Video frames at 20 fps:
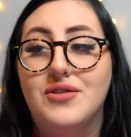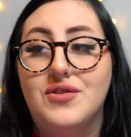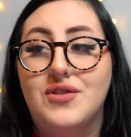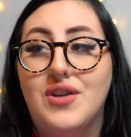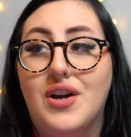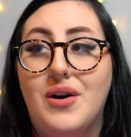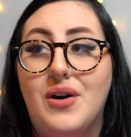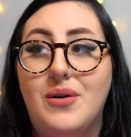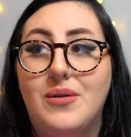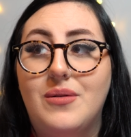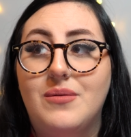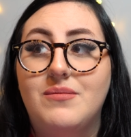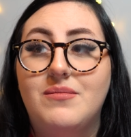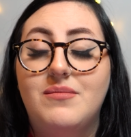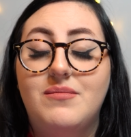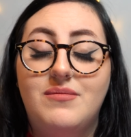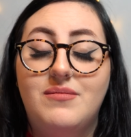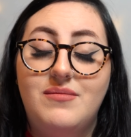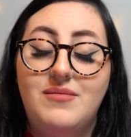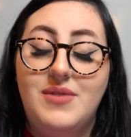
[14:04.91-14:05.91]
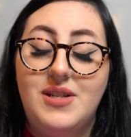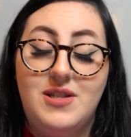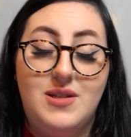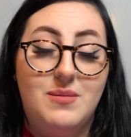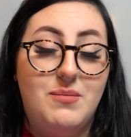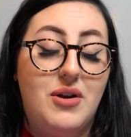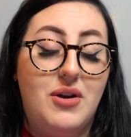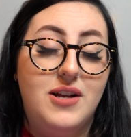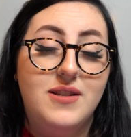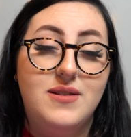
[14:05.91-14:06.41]
So it's a
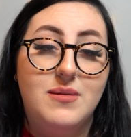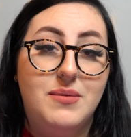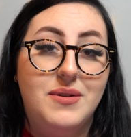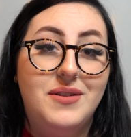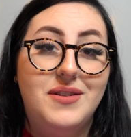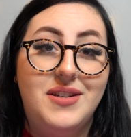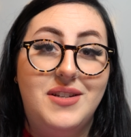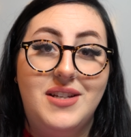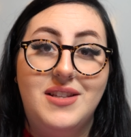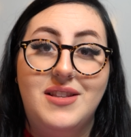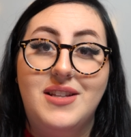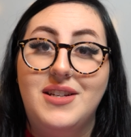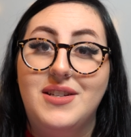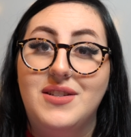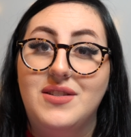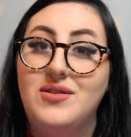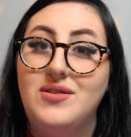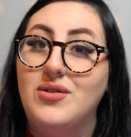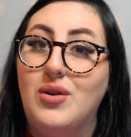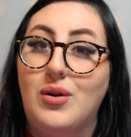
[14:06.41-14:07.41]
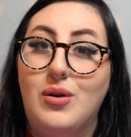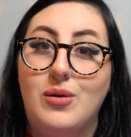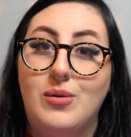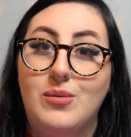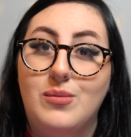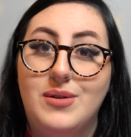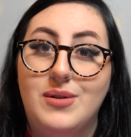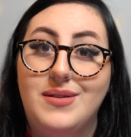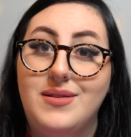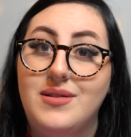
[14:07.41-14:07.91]
possibility that his soul
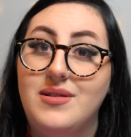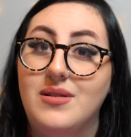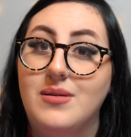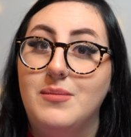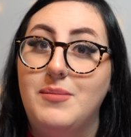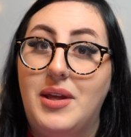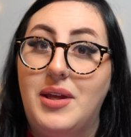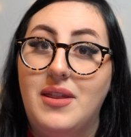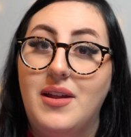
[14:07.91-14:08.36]
would still be